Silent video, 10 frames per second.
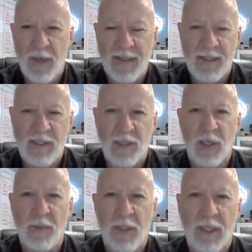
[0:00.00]
I did
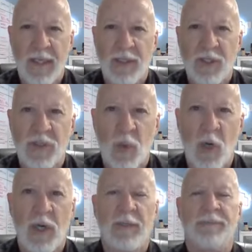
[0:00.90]
start a bit late this
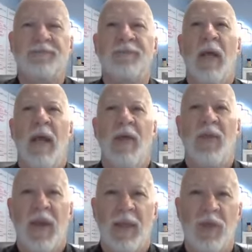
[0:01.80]
morning.
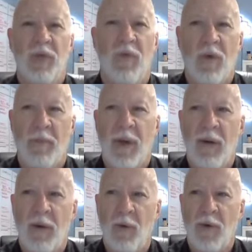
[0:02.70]
Thank you for
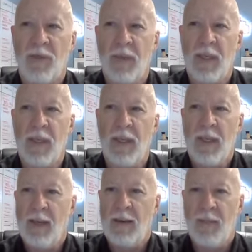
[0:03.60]
bearing with me,
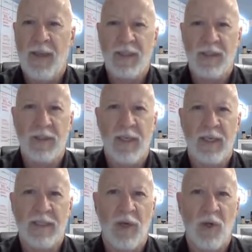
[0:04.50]
but you
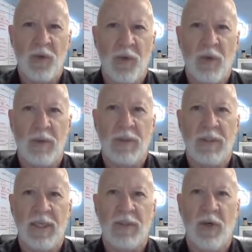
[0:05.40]
guys all know
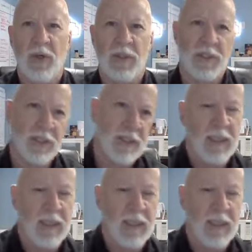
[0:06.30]
technology.